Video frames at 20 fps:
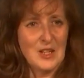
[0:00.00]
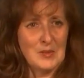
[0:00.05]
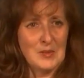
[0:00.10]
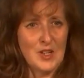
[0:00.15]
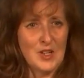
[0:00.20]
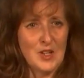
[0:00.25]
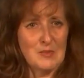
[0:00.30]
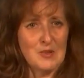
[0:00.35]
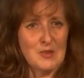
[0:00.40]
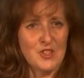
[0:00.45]
I
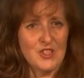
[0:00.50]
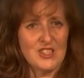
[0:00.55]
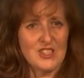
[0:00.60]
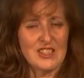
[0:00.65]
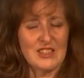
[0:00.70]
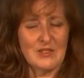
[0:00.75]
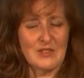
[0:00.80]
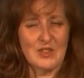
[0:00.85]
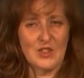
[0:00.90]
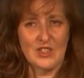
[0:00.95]
mean, I
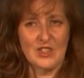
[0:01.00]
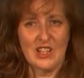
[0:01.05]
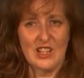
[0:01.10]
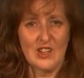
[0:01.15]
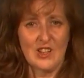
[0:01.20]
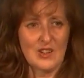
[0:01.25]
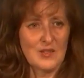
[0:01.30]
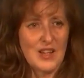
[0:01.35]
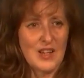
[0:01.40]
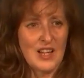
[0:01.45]
personally have gotten
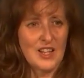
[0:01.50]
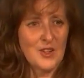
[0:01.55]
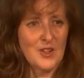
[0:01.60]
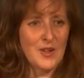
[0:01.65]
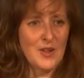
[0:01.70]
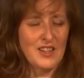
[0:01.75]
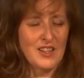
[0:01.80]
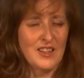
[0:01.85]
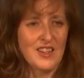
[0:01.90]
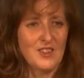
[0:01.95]
a lot of
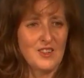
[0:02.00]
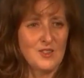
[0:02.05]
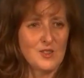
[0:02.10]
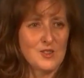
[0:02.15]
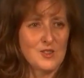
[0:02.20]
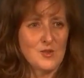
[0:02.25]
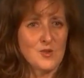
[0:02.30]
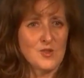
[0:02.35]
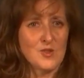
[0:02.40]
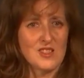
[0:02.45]
value out of their
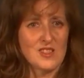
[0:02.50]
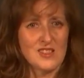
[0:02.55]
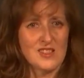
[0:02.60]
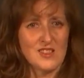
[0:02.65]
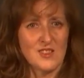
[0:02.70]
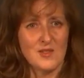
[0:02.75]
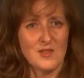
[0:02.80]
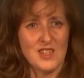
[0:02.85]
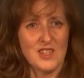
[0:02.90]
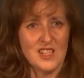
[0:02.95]

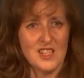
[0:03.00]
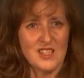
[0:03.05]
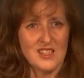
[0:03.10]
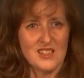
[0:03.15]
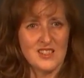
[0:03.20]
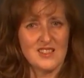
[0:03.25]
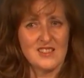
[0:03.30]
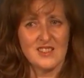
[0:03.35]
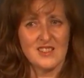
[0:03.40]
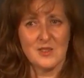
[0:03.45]
resources over the
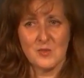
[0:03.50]
years,